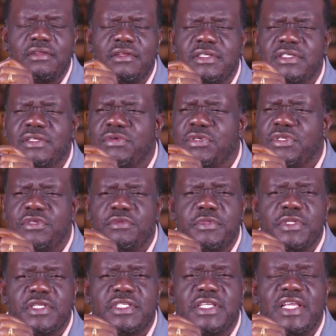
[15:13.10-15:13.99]
I said, what do you
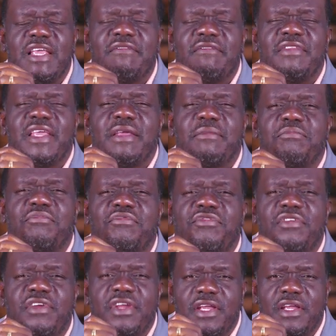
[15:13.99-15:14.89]
mean? I said, if they
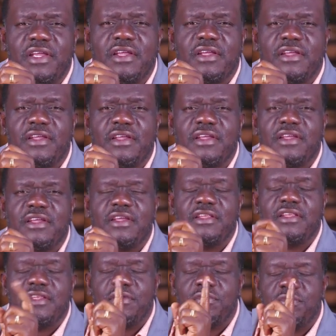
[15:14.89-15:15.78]
pray,
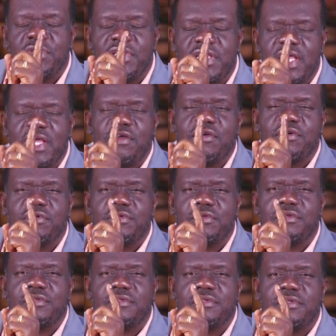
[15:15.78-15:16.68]
they will hear
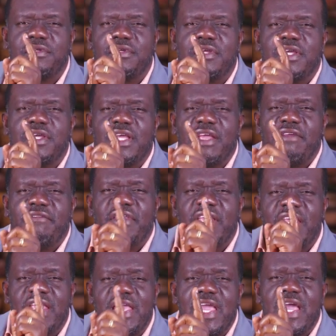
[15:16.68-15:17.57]
God. If
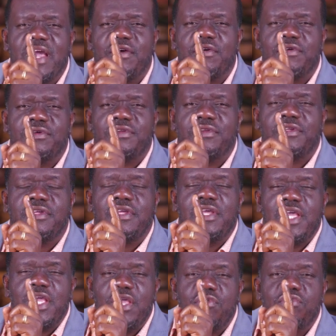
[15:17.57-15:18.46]
they hear God,
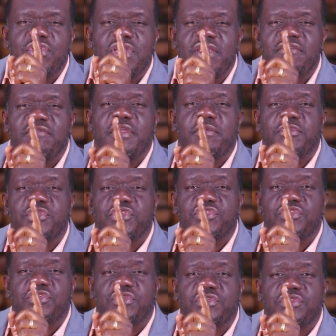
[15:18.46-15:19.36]
He will give them
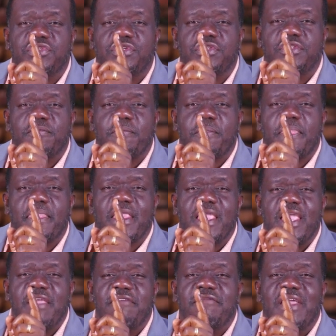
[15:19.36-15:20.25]
instruction.
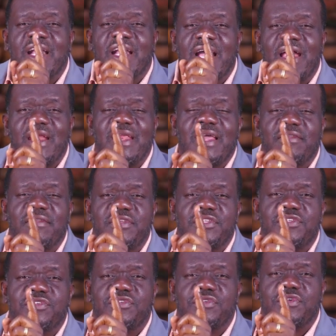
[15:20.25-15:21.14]
If they carry out the
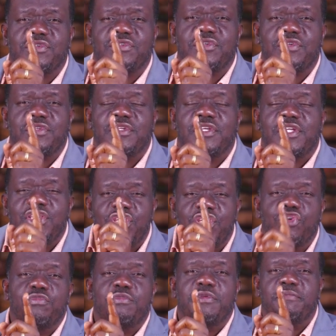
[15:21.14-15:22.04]
instruction,
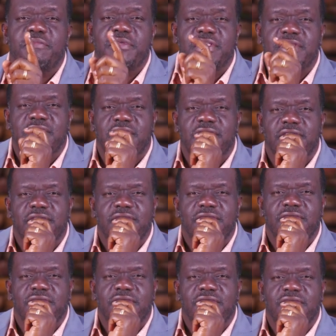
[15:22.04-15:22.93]
they will be busy.
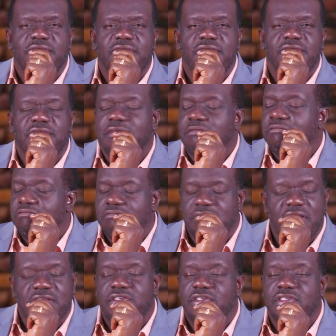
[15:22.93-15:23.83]

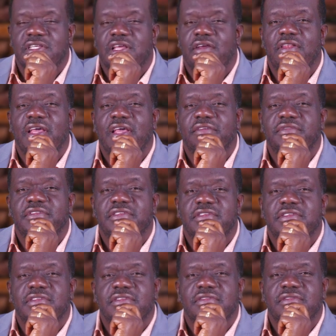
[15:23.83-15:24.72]
That's just how life
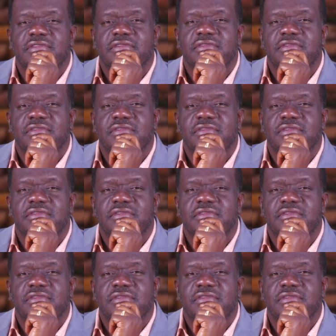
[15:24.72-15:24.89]
is.